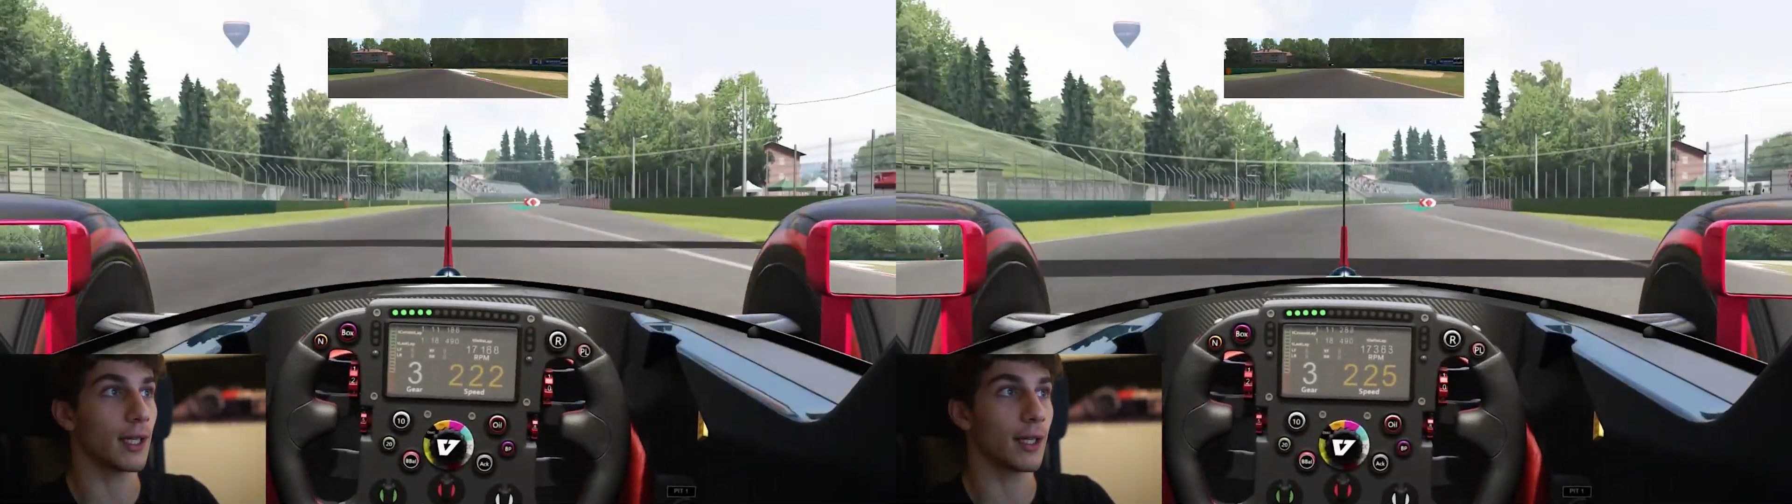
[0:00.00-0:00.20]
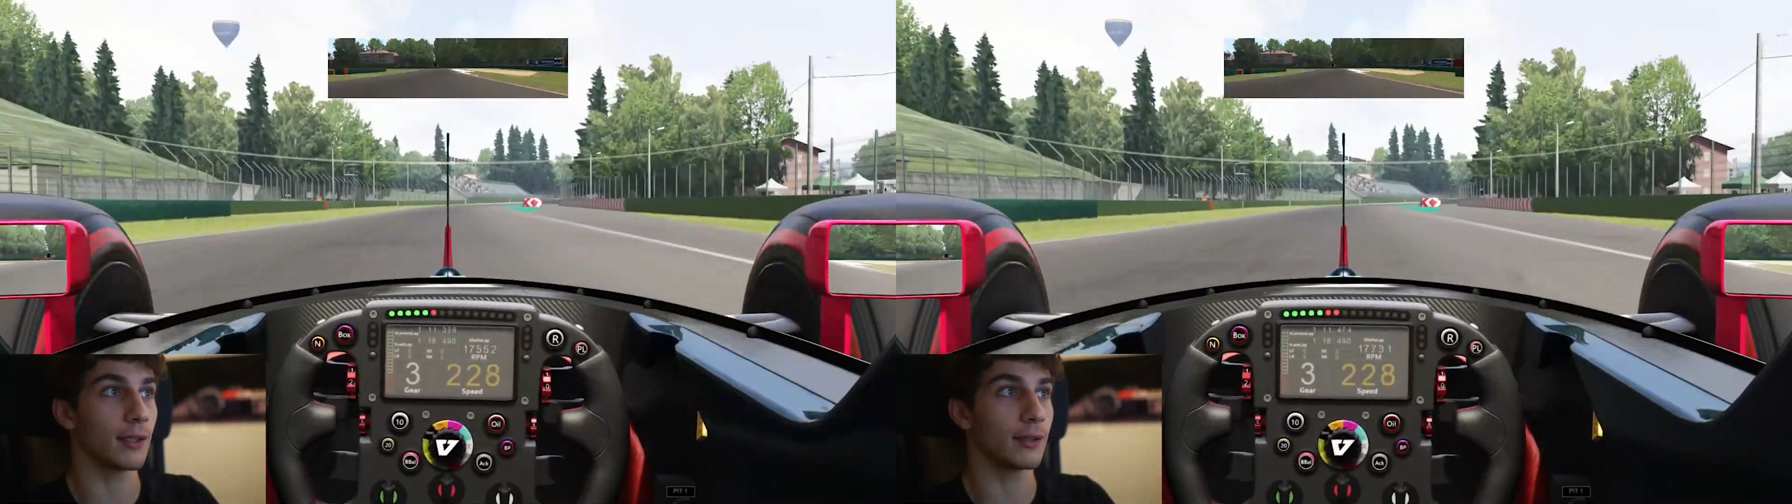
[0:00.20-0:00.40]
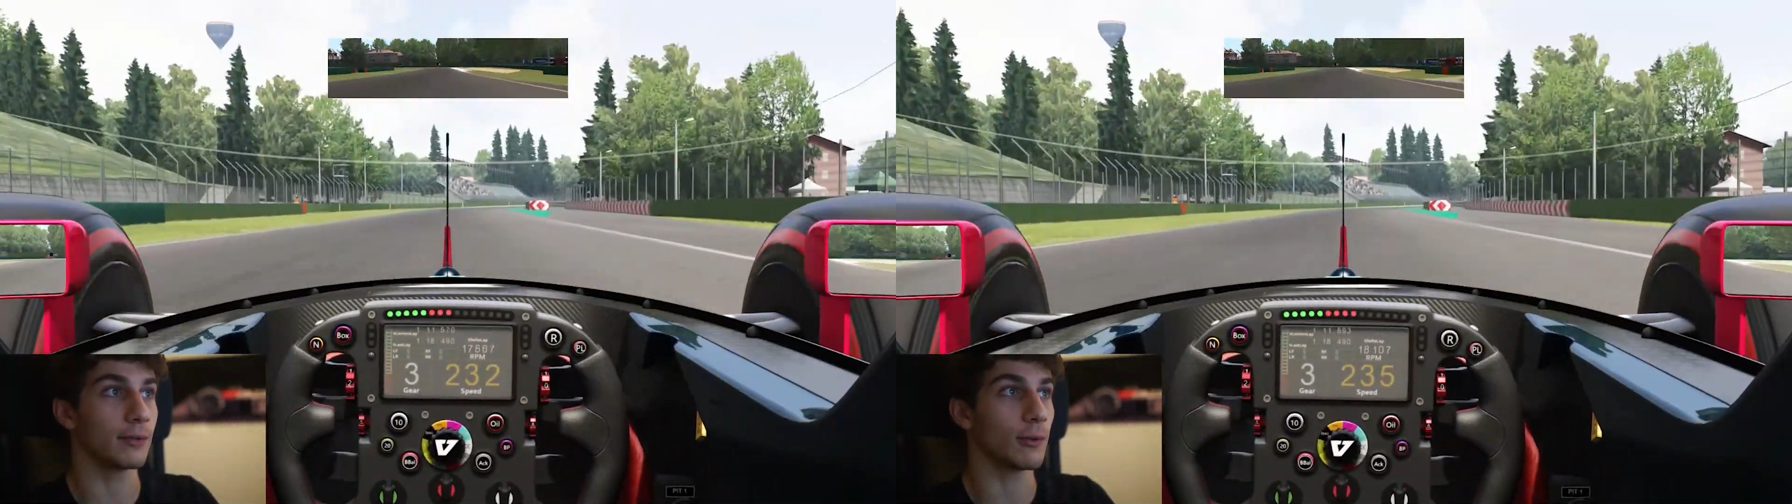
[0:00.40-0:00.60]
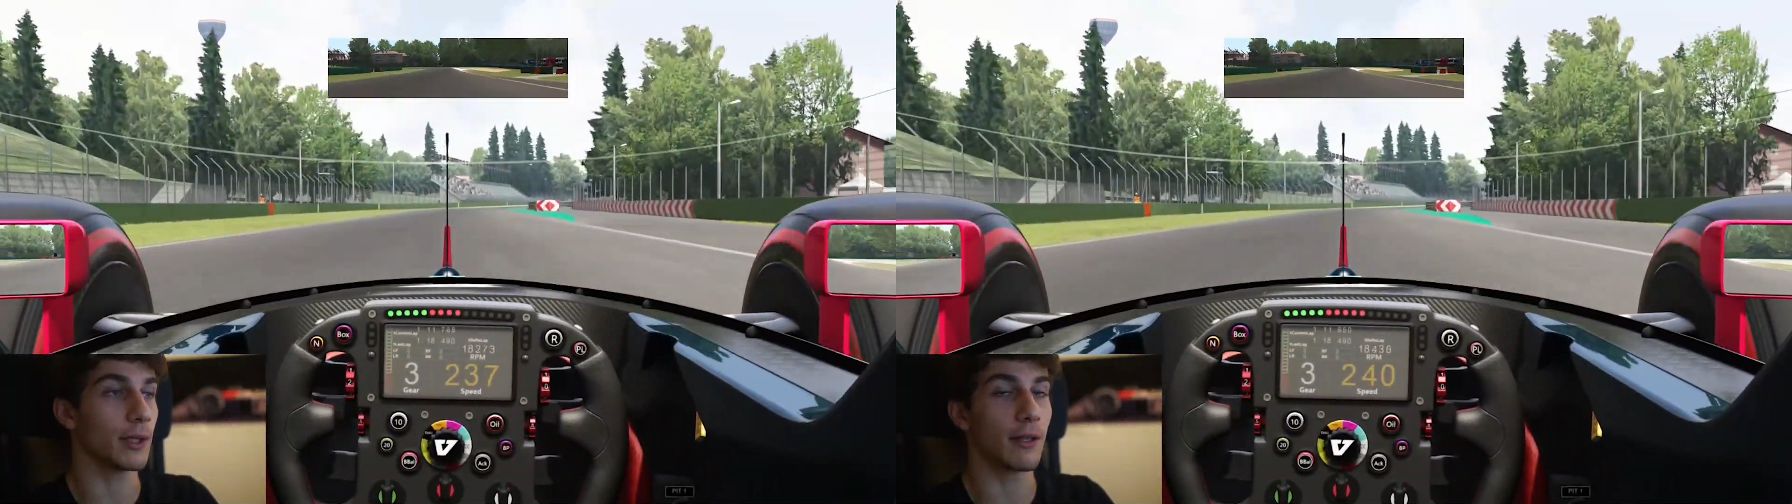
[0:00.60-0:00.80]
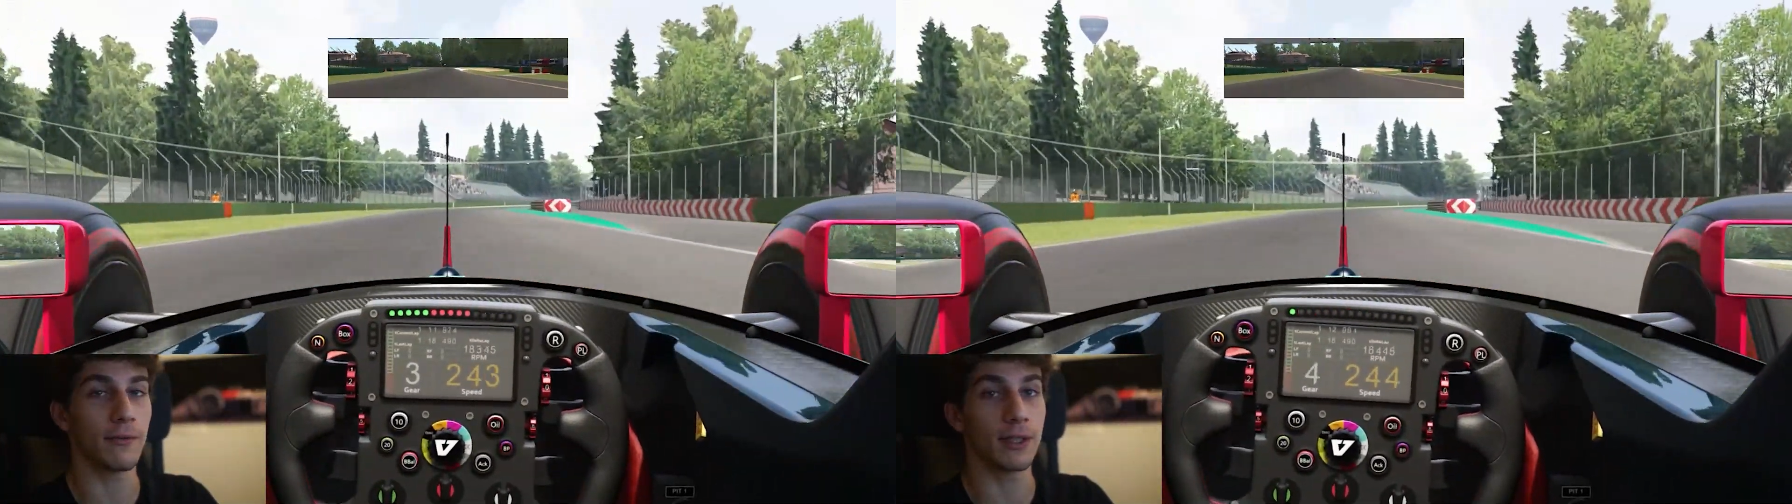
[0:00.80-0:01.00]
And
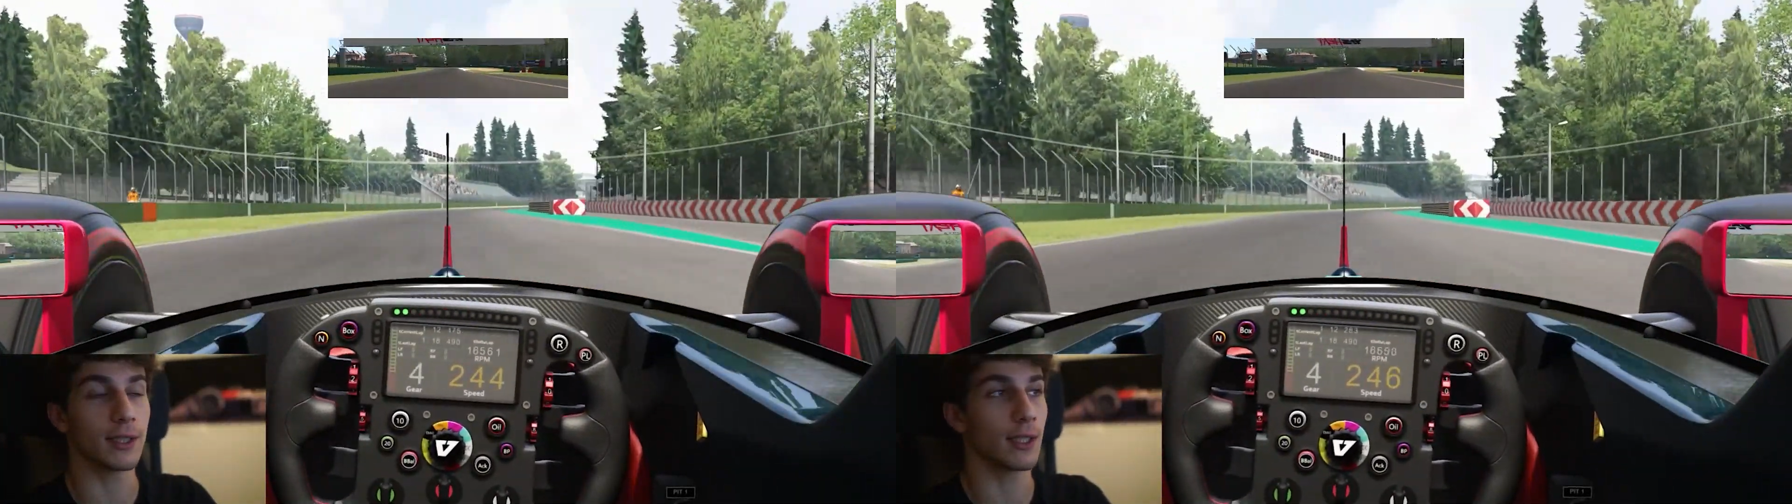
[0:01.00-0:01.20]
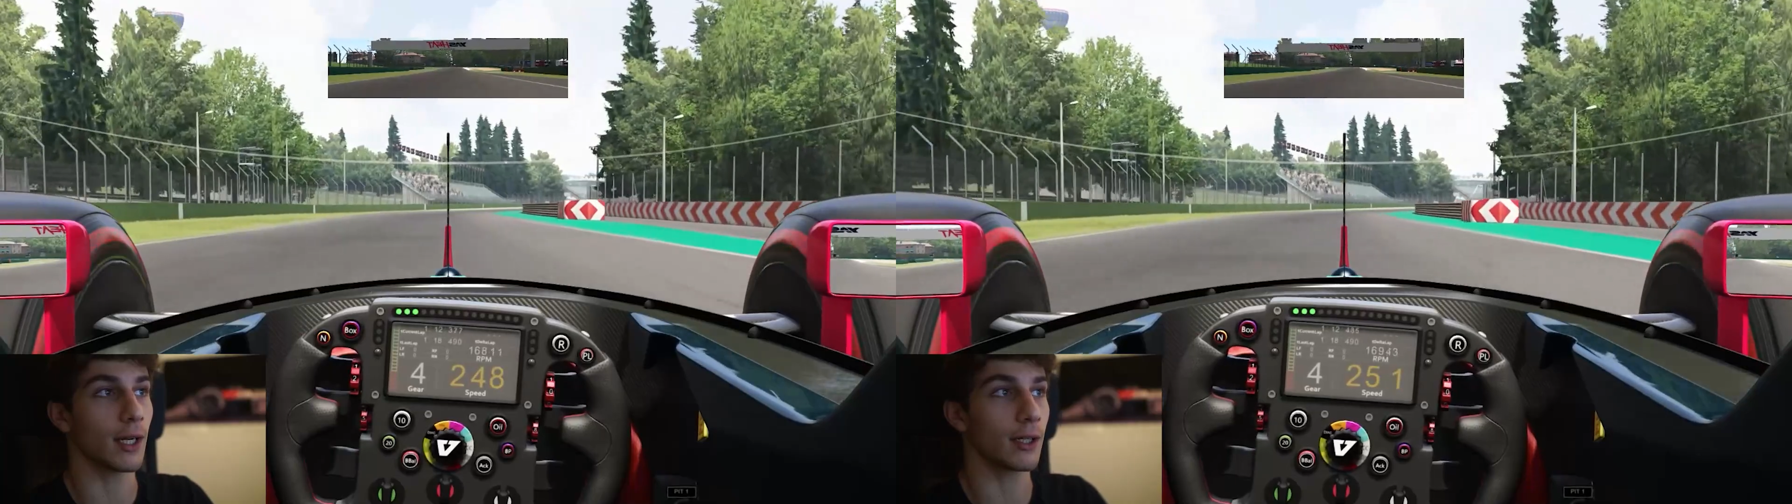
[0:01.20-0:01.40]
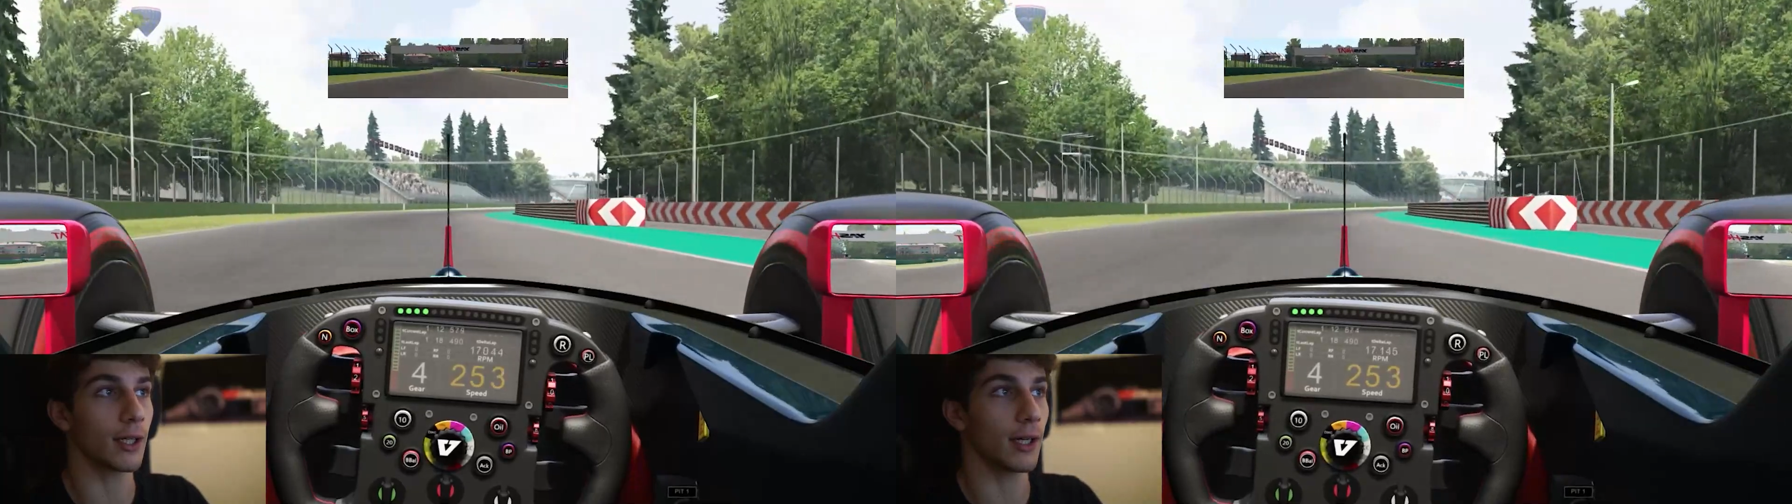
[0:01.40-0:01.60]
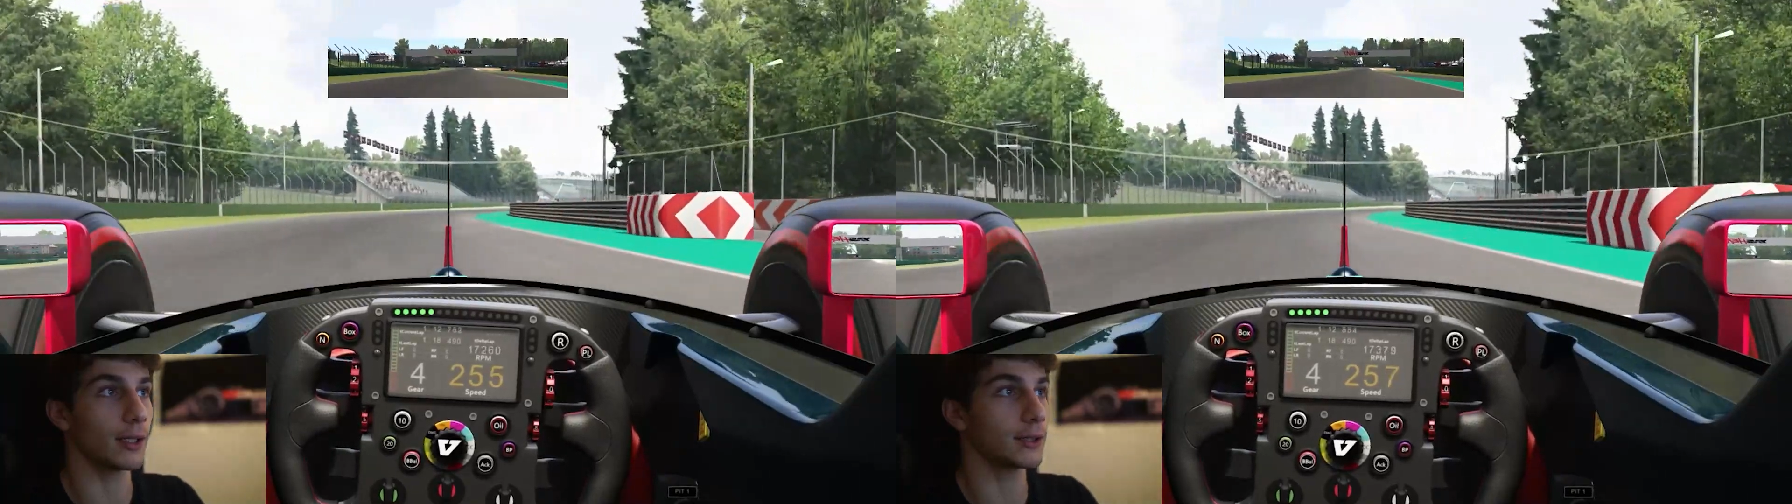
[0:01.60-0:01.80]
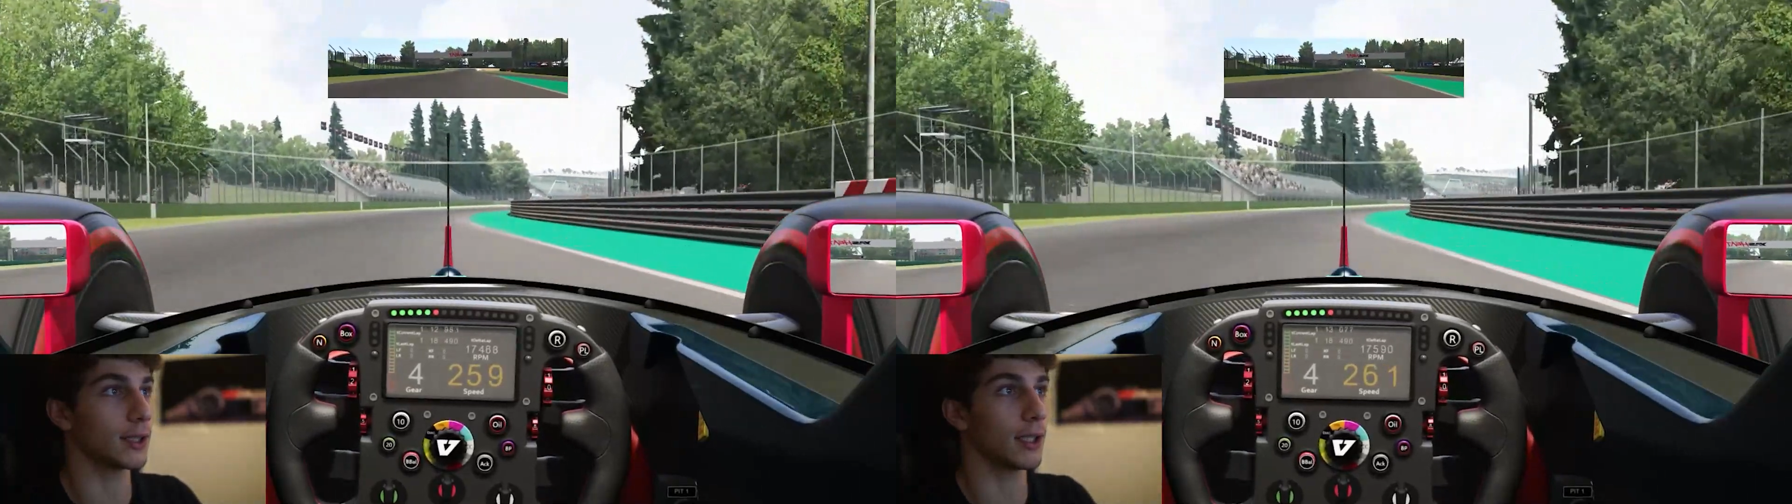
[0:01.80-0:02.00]
with the V10R
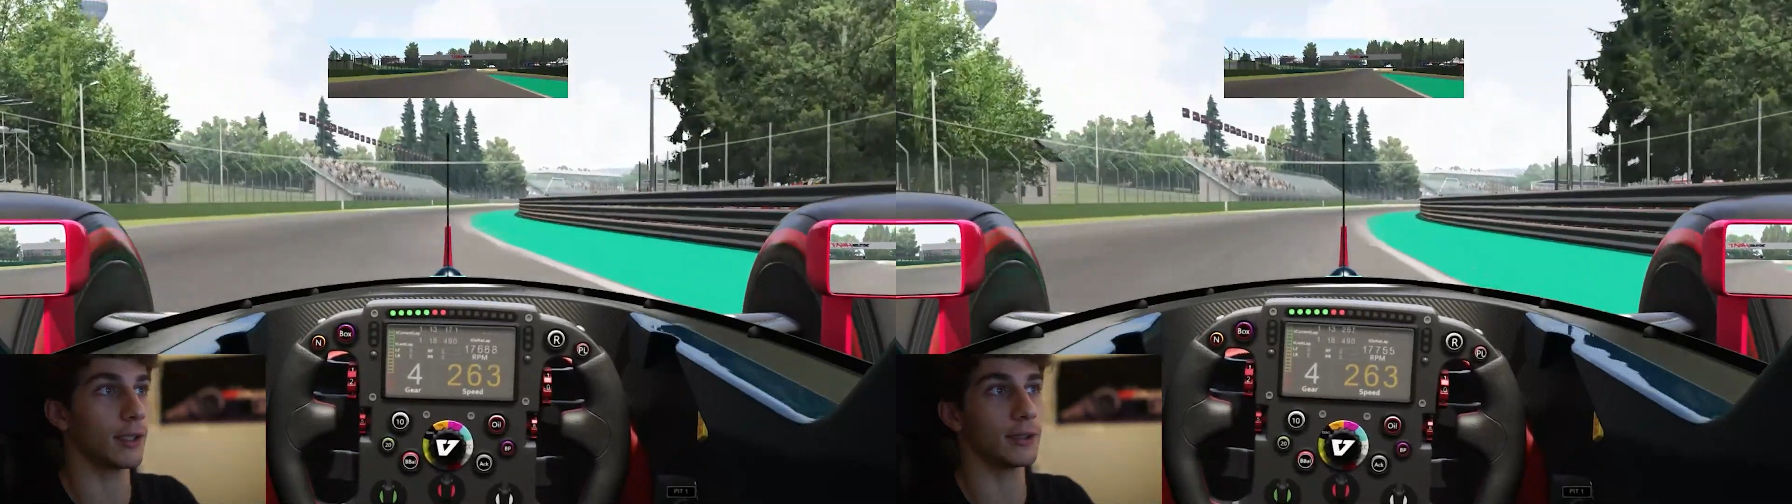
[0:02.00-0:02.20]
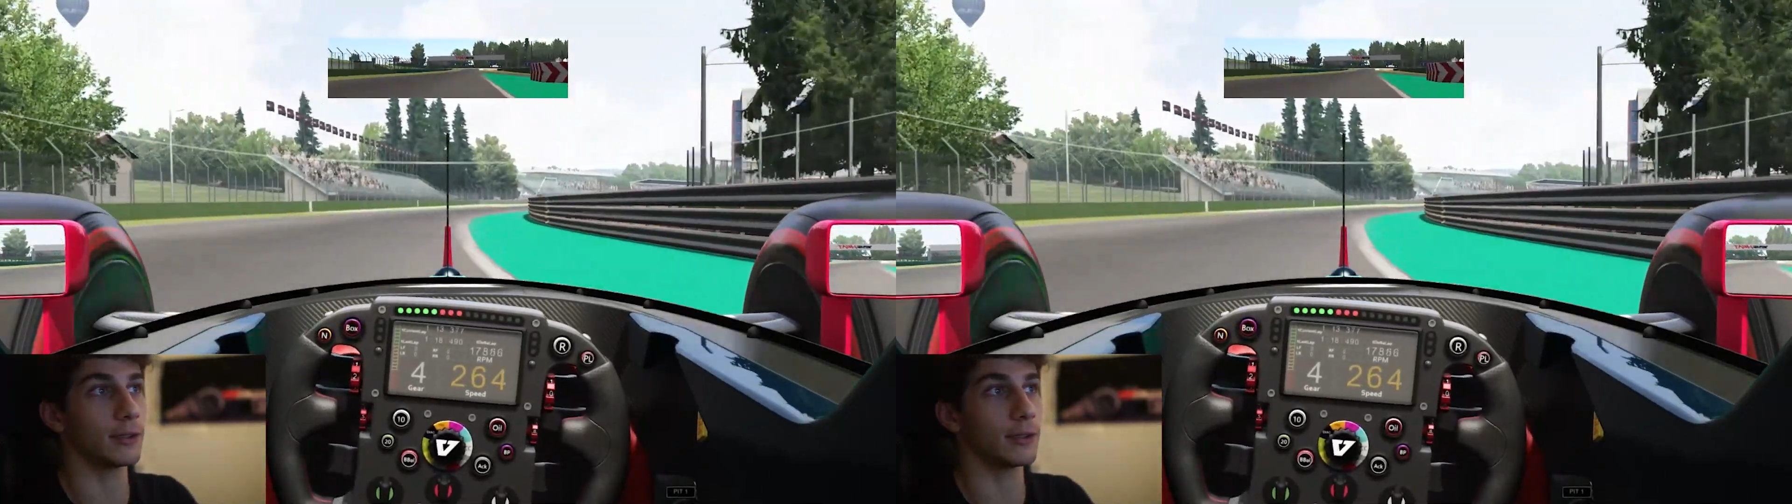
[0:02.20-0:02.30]
cars, uh,